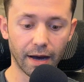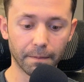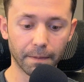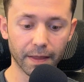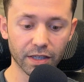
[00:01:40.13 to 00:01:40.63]

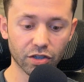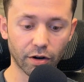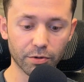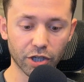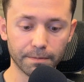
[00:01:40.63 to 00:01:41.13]

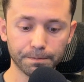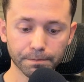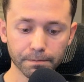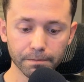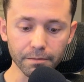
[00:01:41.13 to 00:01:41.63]
Description.
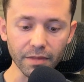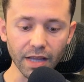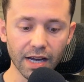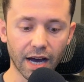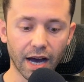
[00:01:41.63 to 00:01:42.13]

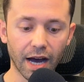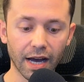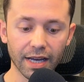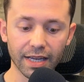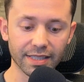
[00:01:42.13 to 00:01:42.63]

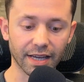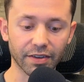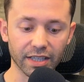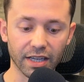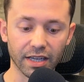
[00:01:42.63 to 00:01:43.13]
It's
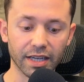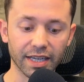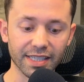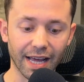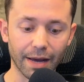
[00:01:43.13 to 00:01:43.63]
giving an
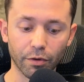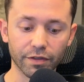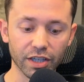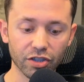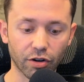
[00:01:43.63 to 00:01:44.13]
example of a
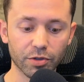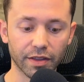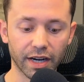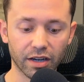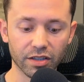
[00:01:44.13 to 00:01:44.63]
description
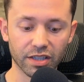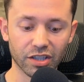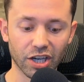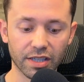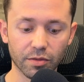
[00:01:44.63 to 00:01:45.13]
that it could
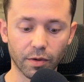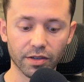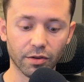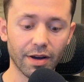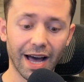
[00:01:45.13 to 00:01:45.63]
suggest as well.
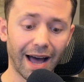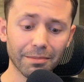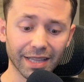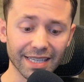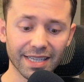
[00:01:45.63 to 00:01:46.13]
So I'm
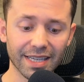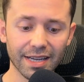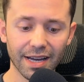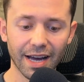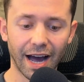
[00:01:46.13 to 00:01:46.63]
lazy.
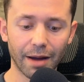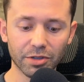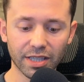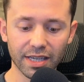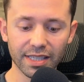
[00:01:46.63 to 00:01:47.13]
I'm just
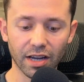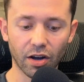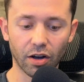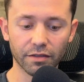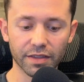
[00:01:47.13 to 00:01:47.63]
going to say
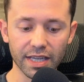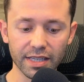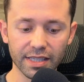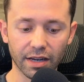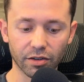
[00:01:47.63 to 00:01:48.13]
all of these
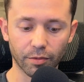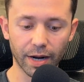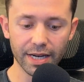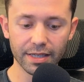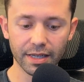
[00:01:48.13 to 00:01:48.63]
sound
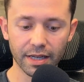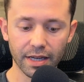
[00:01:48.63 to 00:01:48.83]
great.